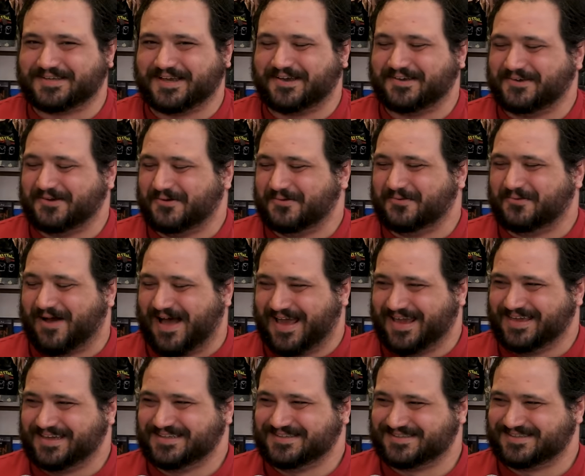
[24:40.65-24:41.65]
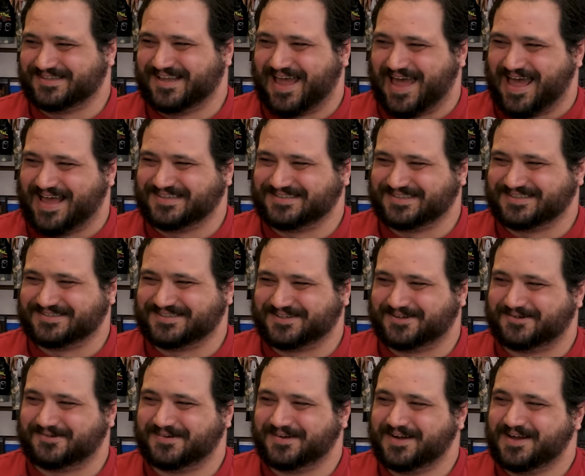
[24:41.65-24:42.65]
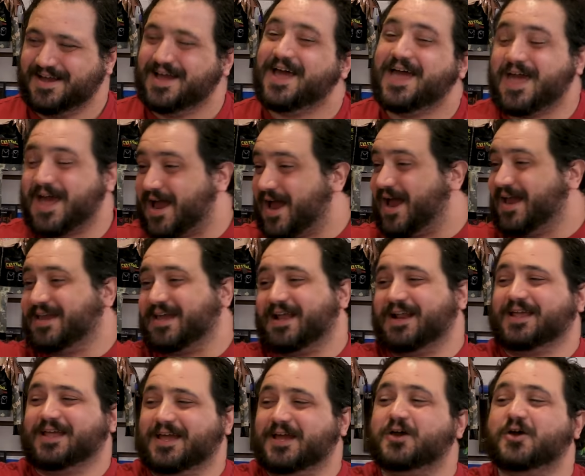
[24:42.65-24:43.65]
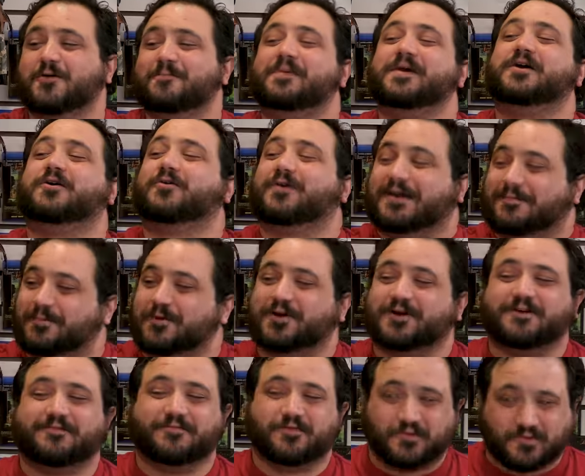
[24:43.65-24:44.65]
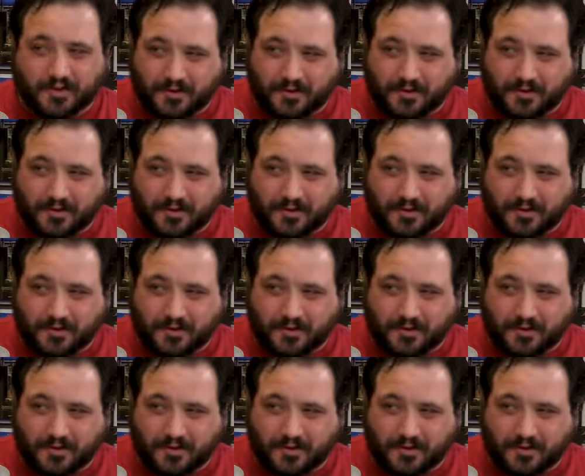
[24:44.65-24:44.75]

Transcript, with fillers: tell you why he has it. So I get it. It could be creepier if you